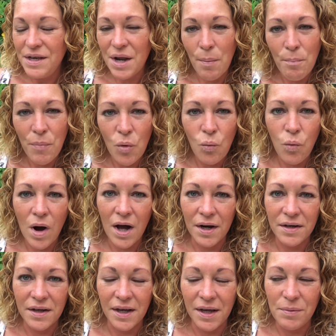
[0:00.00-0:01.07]
Number
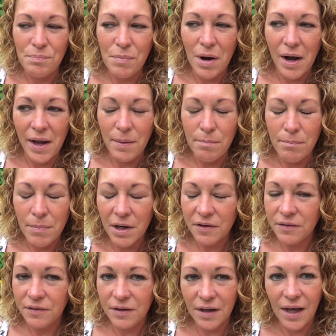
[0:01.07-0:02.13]
1 in my
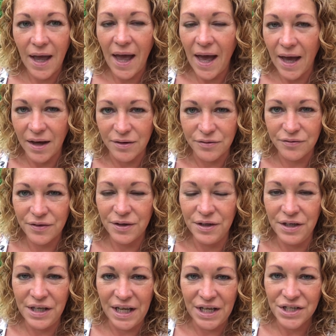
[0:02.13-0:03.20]
must-have
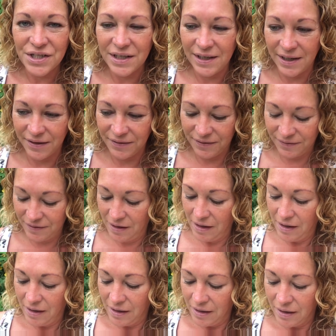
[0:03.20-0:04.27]
niche list.
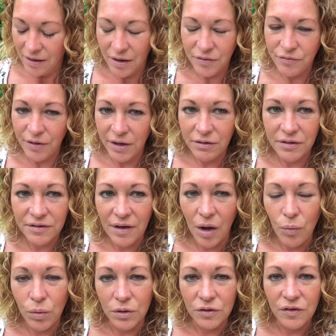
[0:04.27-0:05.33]
A fragrance that
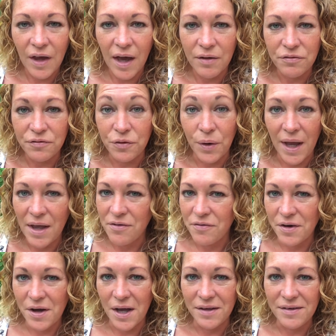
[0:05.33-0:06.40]
I want to have
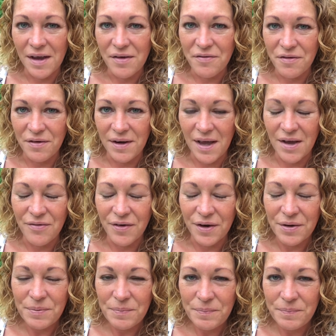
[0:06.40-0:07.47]
forever and ever and ever.